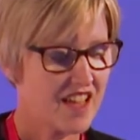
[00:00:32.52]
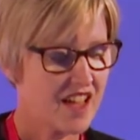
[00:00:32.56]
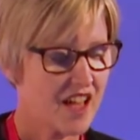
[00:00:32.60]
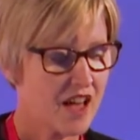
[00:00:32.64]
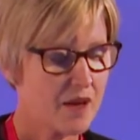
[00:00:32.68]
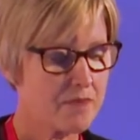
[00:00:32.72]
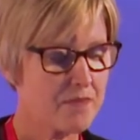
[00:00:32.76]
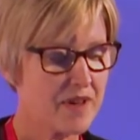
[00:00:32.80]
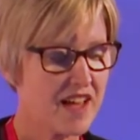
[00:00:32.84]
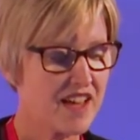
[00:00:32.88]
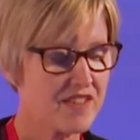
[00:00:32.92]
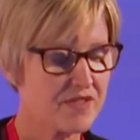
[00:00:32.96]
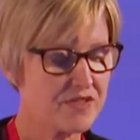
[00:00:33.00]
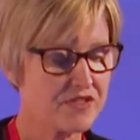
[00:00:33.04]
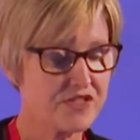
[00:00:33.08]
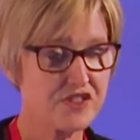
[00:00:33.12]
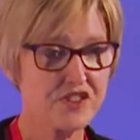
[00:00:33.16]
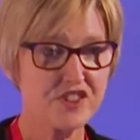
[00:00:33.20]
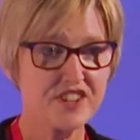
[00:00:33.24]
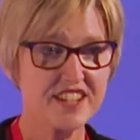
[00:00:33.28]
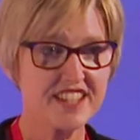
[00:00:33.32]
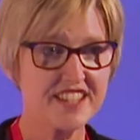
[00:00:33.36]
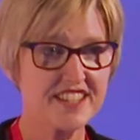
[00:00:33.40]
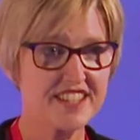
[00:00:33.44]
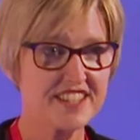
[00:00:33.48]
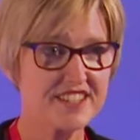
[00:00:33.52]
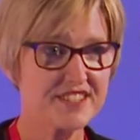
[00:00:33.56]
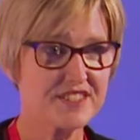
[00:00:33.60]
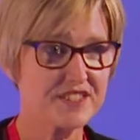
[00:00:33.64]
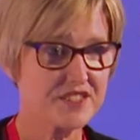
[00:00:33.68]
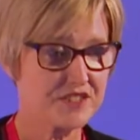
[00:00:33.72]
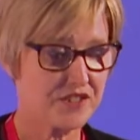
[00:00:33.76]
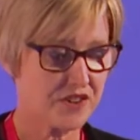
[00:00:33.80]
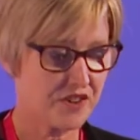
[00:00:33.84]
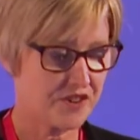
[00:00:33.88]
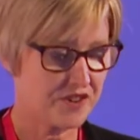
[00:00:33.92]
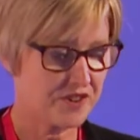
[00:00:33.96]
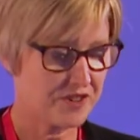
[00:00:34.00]
About 30 years
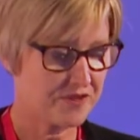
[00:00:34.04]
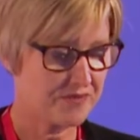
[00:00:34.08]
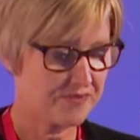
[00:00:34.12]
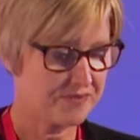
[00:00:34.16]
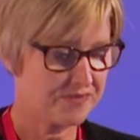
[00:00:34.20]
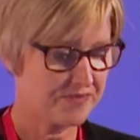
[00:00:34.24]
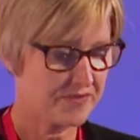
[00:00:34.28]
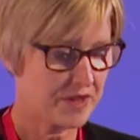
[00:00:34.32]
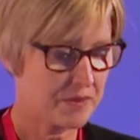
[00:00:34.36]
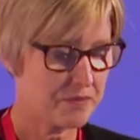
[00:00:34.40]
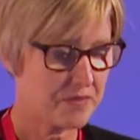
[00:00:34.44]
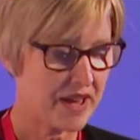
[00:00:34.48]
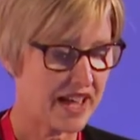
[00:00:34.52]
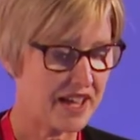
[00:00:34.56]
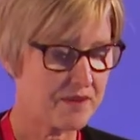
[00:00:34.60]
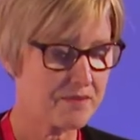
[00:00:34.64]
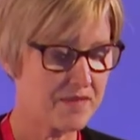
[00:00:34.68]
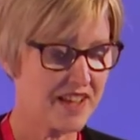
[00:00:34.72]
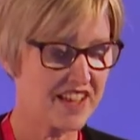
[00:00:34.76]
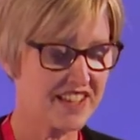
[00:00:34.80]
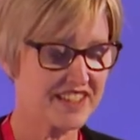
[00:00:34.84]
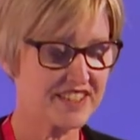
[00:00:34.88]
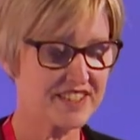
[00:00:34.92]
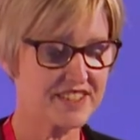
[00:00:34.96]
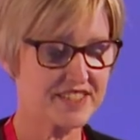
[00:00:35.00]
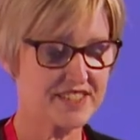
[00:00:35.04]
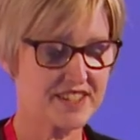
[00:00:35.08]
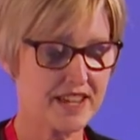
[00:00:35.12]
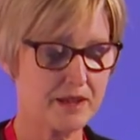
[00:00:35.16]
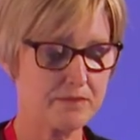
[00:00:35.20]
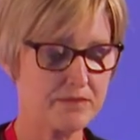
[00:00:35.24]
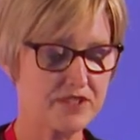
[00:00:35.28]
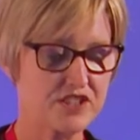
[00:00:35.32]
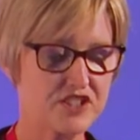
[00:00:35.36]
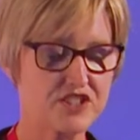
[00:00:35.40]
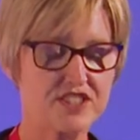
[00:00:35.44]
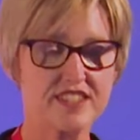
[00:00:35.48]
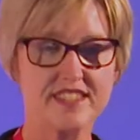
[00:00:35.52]
ago, Paymark
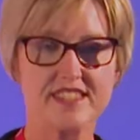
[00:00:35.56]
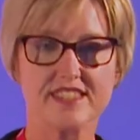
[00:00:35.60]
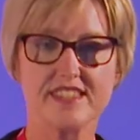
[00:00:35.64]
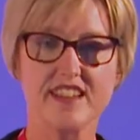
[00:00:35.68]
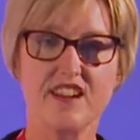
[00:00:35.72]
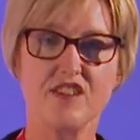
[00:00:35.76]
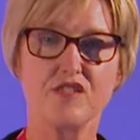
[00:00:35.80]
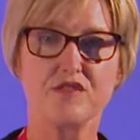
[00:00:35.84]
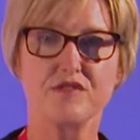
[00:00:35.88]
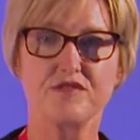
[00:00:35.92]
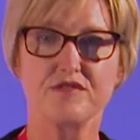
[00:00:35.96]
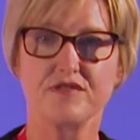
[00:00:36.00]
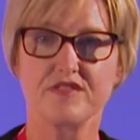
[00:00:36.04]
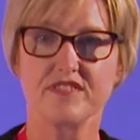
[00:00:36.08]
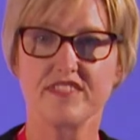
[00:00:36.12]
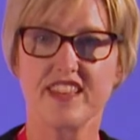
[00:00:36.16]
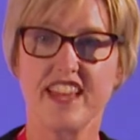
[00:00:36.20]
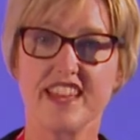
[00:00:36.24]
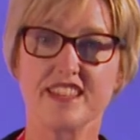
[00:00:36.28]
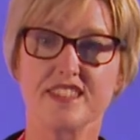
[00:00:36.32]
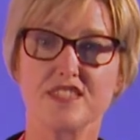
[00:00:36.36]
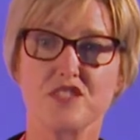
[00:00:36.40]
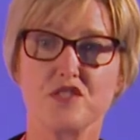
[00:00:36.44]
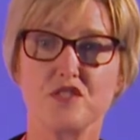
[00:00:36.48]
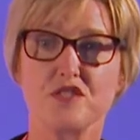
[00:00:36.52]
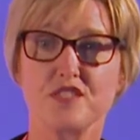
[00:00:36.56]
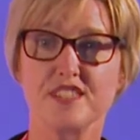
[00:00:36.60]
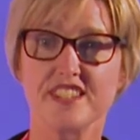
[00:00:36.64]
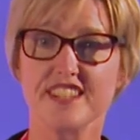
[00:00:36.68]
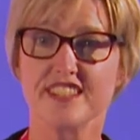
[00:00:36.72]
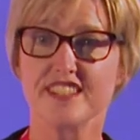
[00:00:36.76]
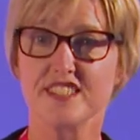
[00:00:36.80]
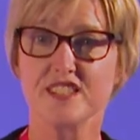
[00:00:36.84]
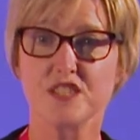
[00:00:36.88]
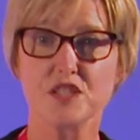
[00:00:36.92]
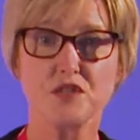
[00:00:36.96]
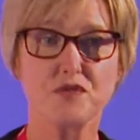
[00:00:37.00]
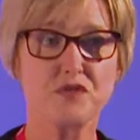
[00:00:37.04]
established itself as New
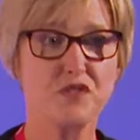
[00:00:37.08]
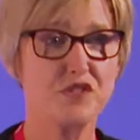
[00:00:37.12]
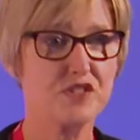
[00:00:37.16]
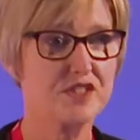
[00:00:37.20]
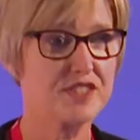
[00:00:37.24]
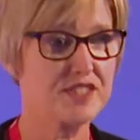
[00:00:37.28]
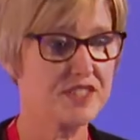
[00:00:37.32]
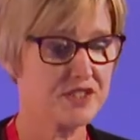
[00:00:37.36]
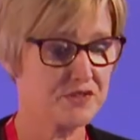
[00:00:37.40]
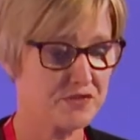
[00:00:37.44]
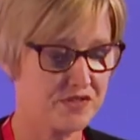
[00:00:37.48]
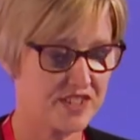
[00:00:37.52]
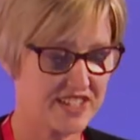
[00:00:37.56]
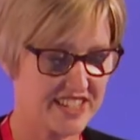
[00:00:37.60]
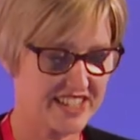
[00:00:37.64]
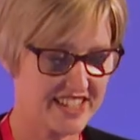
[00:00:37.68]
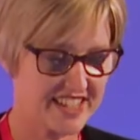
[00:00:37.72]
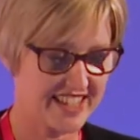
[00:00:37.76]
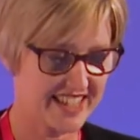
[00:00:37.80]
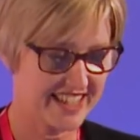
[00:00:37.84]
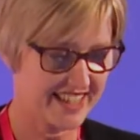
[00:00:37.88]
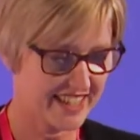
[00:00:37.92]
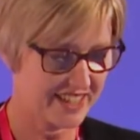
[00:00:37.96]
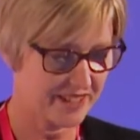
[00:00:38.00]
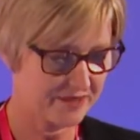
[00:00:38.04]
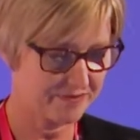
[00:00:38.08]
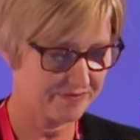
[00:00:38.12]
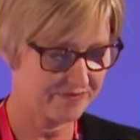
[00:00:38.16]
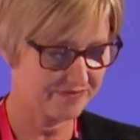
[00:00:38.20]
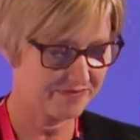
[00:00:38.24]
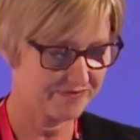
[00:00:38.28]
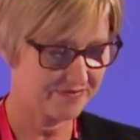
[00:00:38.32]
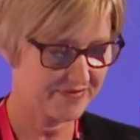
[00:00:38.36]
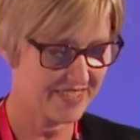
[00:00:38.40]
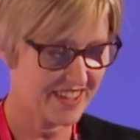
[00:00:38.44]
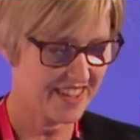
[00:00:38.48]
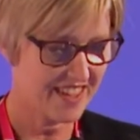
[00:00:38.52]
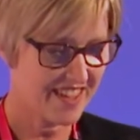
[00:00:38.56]
Zealand's first fintech.
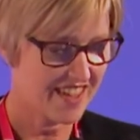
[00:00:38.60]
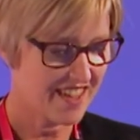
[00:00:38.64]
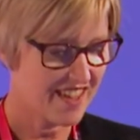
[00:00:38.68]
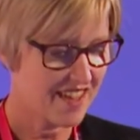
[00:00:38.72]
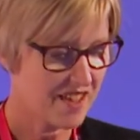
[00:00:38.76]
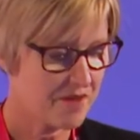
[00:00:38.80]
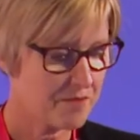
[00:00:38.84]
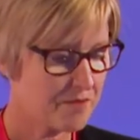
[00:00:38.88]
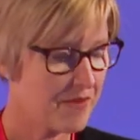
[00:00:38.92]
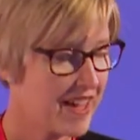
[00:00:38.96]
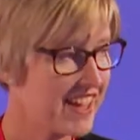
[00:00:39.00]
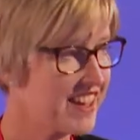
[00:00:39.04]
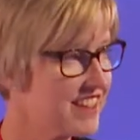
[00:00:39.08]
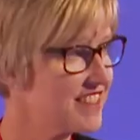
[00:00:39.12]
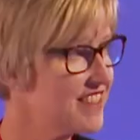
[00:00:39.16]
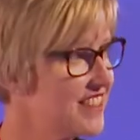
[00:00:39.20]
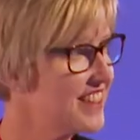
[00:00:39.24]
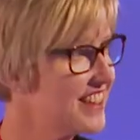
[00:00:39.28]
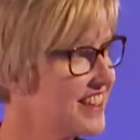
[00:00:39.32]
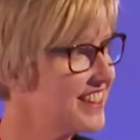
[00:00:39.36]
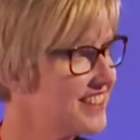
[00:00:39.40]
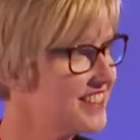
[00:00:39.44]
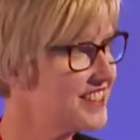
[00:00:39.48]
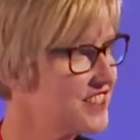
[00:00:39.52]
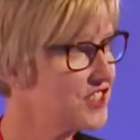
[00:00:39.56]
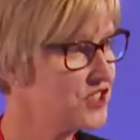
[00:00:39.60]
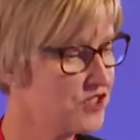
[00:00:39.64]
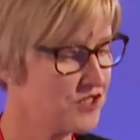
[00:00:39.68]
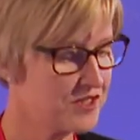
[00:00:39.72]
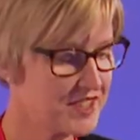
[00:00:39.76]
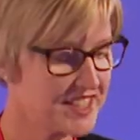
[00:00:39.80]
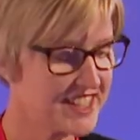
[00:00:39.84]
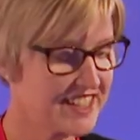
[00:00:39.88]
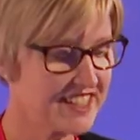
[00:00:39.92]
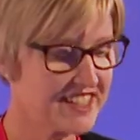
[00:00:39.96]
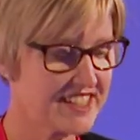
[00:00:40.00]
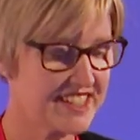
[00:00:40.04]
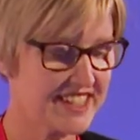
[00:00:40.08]
Back then, New
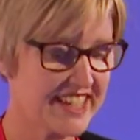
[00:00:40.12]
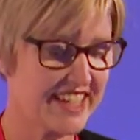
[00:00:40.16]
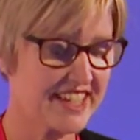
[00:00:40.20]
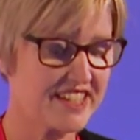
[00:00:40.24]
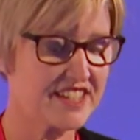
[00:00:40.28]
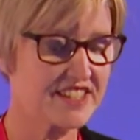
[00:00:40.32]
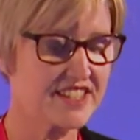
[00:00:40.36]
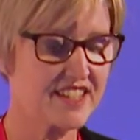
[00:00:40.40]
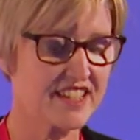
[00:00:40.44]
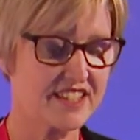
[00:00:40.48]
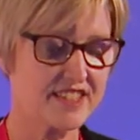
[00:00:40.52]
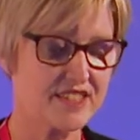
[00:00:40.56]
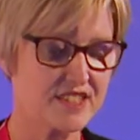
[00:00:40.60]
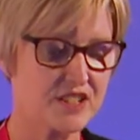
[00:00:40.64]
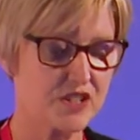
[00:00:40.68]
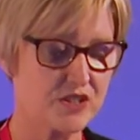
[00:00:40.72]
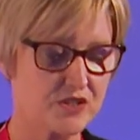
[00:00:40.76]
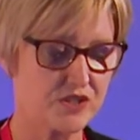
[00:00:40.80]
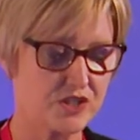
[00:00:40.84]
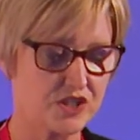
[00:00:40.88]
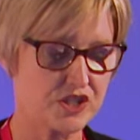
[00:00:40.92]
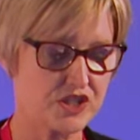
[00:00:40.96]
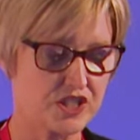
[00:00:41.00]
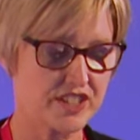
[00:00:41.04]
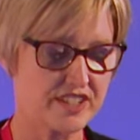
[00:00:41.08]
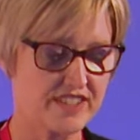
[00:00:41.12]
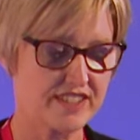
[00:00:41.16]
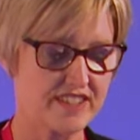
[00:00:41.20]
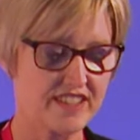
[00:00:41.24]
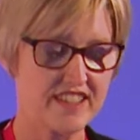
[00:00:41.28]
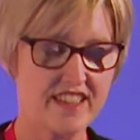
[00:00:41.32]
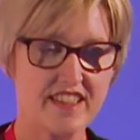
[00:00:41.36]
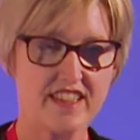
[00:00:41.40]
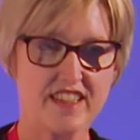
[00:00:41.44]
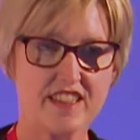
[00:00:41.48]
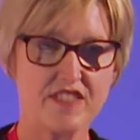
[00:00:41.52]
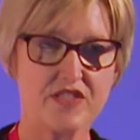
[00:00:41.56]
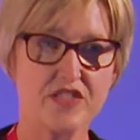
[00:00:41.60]
Zealand needed a solution
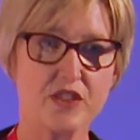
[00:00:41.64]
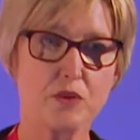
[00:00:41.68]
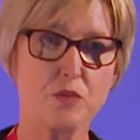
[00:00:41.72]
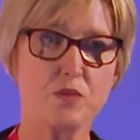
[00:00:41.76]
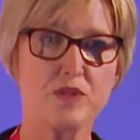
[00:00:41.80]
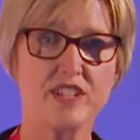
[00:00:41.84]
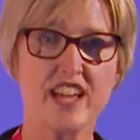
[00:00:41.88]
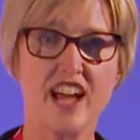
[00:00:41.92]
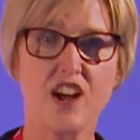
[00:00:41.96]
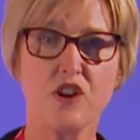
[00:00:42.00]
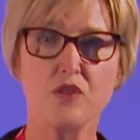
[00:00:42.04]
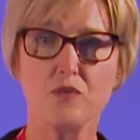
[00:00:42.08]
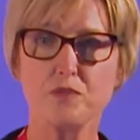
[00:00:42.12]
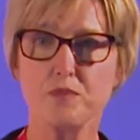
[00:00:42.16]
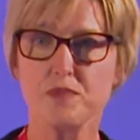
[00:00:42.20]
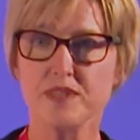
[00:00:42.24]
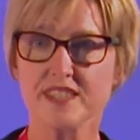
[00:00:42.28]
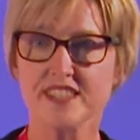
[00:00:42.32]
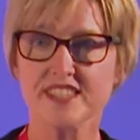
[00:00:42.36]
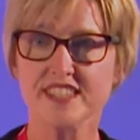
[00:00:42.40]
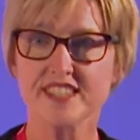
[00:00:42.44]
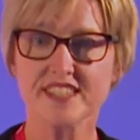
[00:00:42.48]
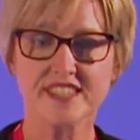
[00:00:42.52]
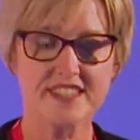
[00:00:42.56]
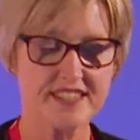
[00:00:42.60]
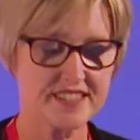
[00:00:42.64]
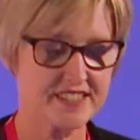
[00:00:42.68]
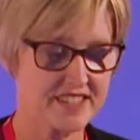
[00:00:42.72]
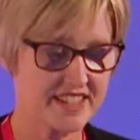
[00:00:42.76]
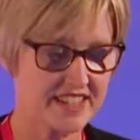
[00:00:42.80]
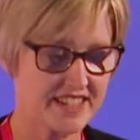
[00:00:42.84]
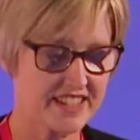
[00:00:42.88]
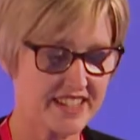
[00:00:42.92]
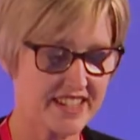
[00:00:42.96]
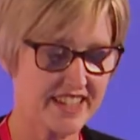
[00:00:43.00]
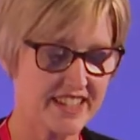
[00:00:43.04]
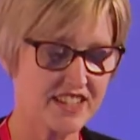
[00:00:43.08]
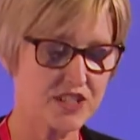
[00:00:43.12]
that would help businesses
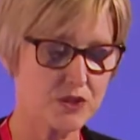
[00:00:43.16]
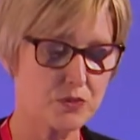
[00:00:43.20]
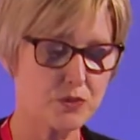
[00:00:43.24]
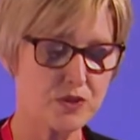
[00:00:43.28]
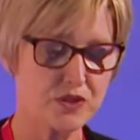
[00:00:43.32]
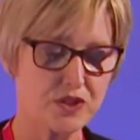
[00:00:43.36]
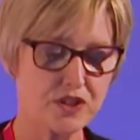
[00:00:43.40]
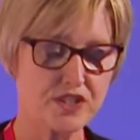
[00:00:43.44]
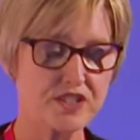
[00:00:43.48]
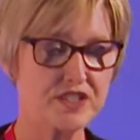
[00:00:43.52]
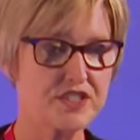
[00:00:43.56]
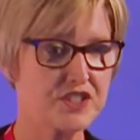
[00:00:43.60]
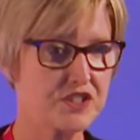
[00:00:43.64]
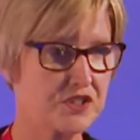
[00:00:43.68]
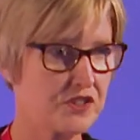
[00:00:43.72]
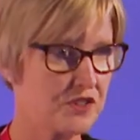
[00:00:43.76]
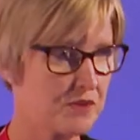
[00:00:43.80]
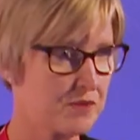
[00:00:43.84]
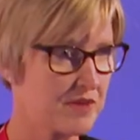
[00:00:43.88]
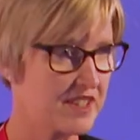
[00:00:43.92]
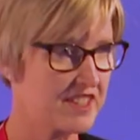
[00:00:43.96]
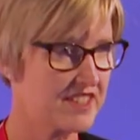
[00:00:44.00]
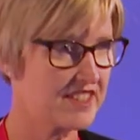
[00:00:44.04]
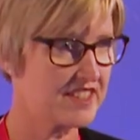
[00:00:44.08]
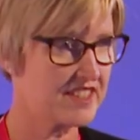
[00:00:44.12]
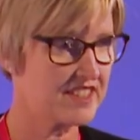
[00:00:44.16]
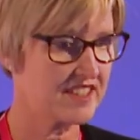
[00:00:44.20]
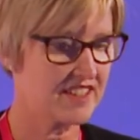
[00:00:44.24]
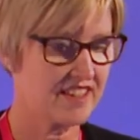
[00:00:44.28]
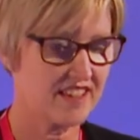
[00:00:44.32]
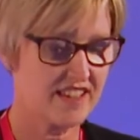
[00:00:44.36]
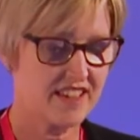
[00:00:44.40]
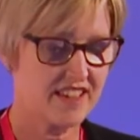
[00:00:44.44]
connect with consumers,